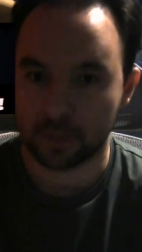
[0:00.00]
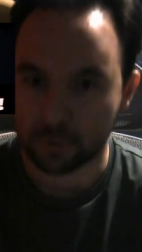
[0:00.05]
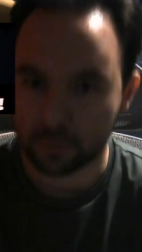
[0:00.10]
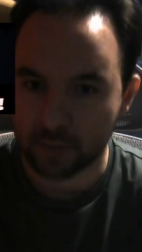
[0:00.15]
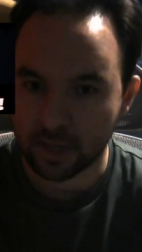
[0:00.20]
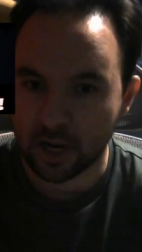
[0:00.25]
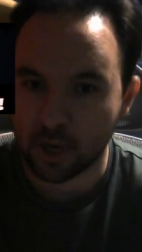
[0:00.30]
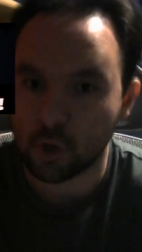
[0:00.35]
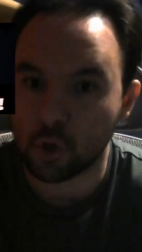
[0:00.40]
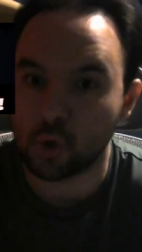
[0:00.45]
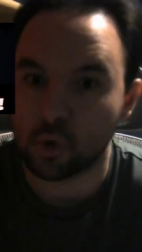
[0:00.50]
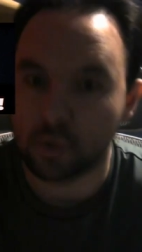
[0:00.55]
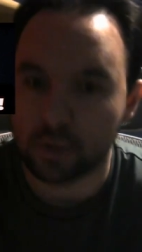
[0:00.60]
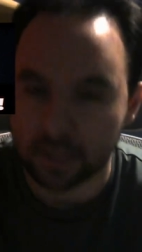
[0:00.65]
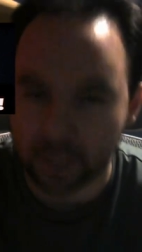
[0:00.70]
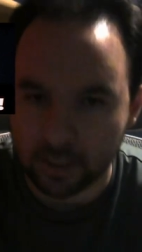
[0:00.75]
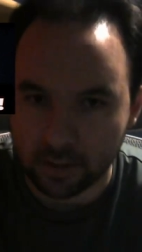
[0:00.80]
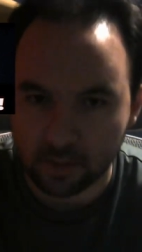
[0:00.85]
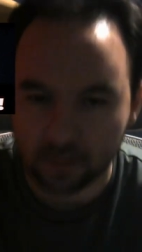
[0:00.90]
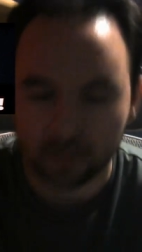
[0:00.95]
You're not
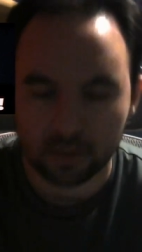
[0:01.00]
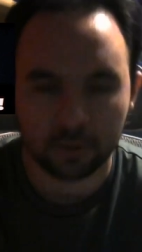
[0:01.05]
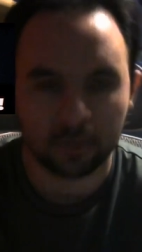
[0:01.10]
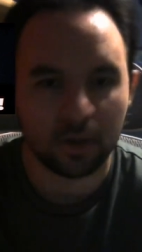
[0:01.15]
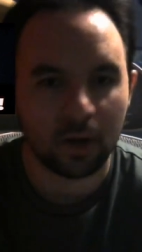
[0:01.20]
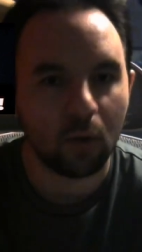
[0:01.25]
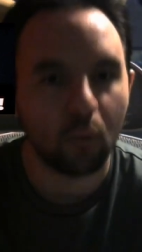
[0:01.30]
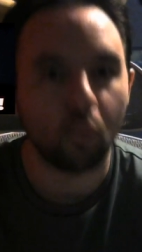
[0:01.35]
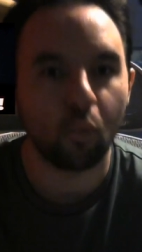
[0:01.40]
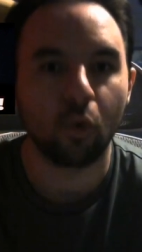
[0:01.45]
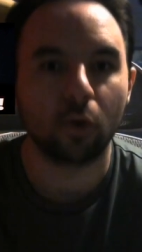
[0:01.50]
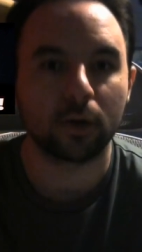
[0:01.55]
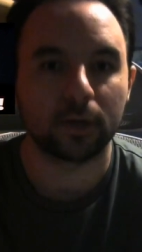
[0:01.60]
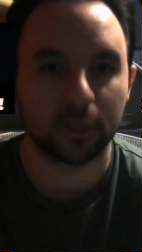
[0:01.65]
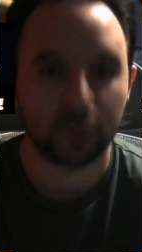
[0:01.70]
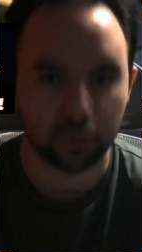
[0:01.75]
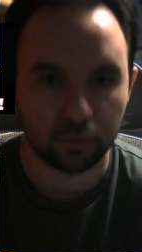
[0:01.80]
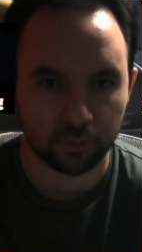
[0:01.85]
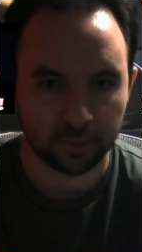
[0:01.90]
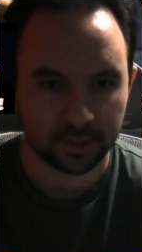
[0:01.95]
earning anything. You're not
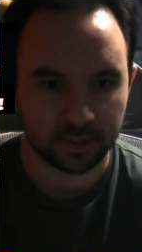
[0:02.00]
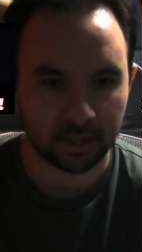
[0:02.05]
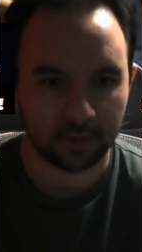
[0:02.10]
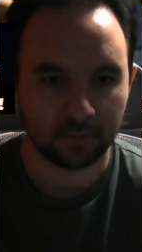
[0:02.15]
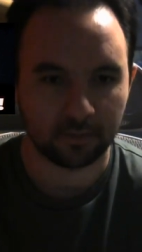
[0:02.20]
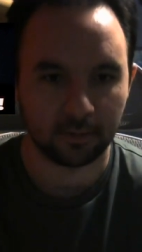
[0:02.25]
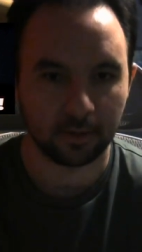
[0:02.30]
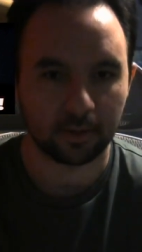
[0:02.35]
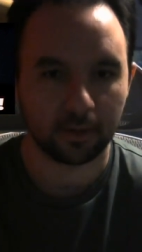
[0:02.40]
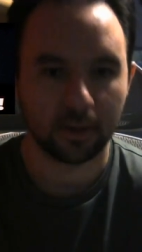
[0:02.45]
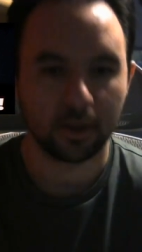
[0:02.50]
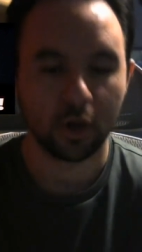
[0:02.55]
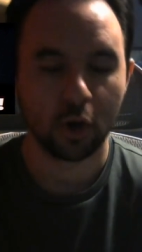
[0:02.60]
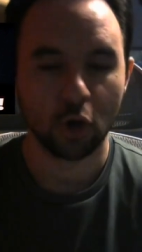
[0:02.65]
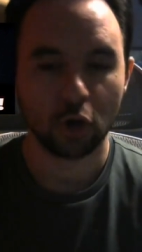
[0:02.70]
working towards anything.